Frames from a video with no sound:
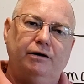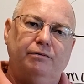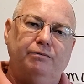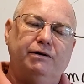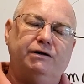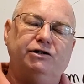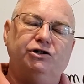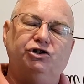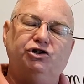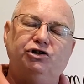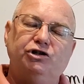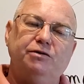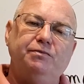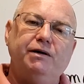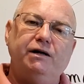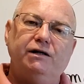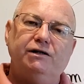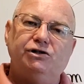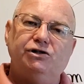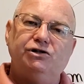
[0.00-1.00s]
but the
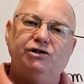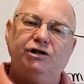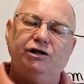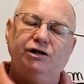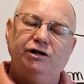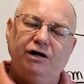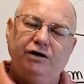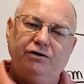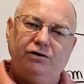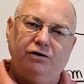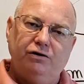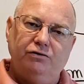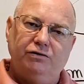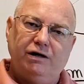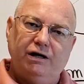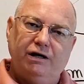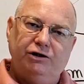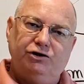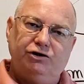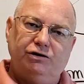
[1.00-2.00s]
stimulus is in another
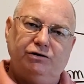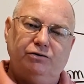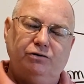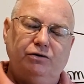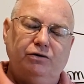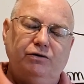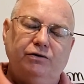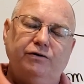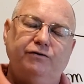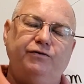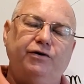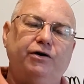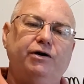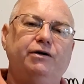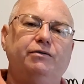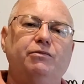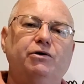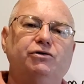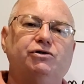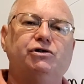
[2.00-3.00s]
location. The
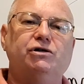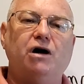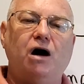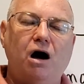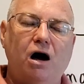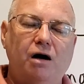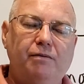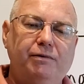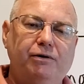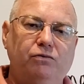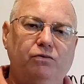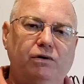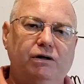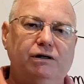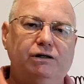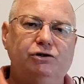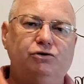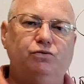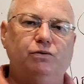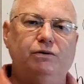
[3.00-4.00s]
very most common one
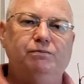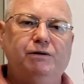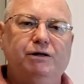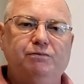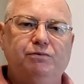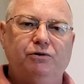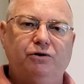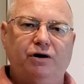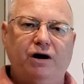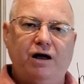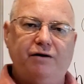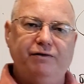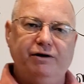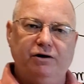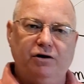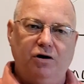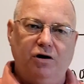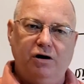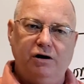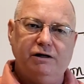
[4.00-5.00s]
is when people are having
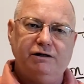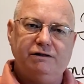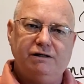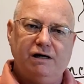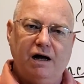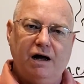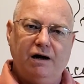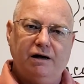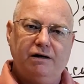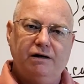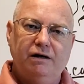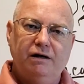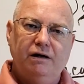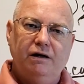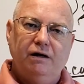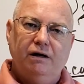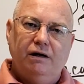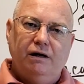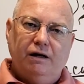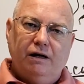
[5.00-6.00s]
a heart attack.
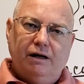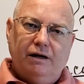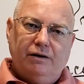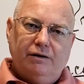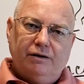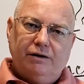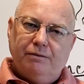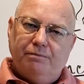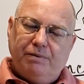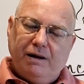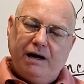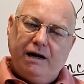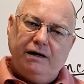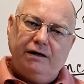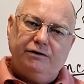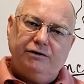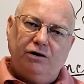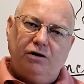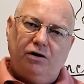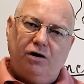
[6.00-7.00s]
The pain
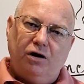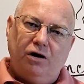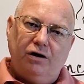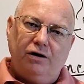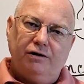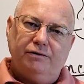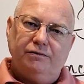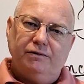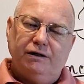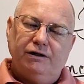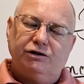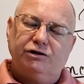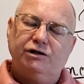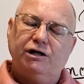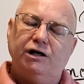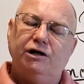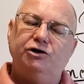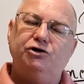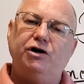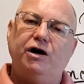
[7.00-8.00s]
in the heart is
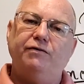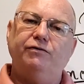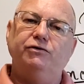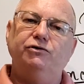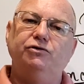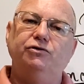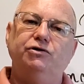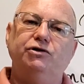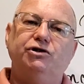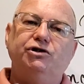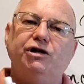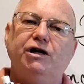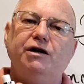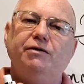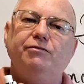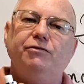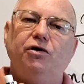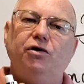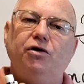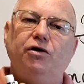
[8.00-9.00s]
going to travel through the
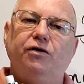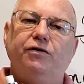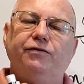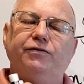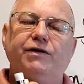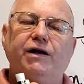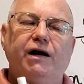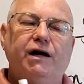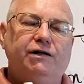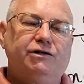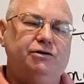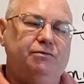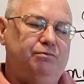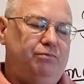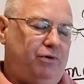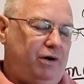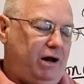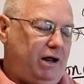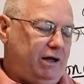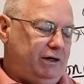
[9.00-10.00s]
same nerve that has a
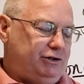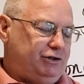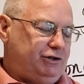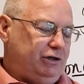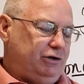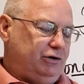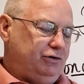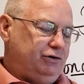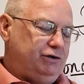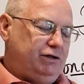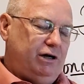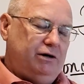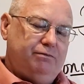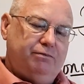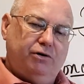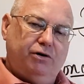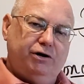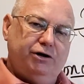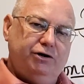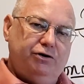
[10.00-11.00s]
branch that goes down
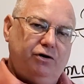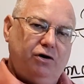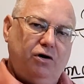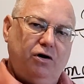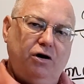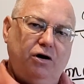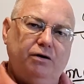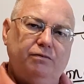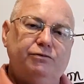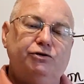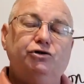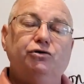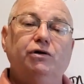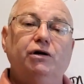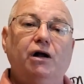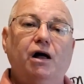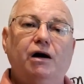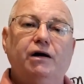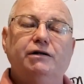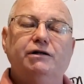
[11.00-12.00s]
part of your arm. So a
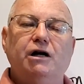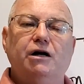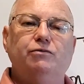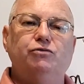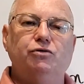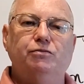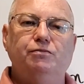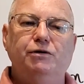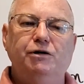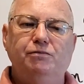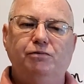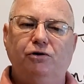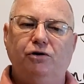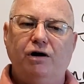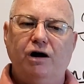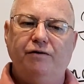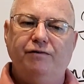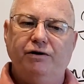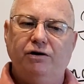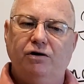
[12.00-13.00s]
lot of times when people are
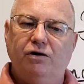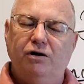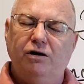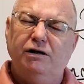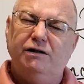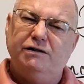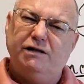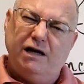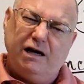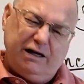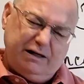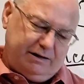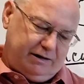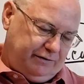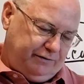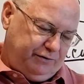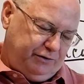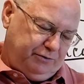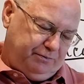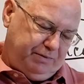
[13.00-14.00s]
having a heart attack, they
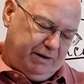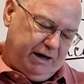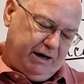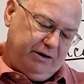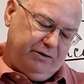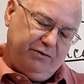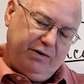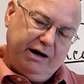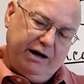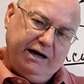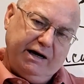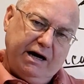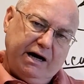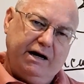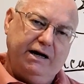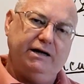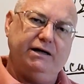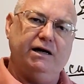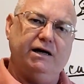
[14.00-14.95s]
feel pain radiating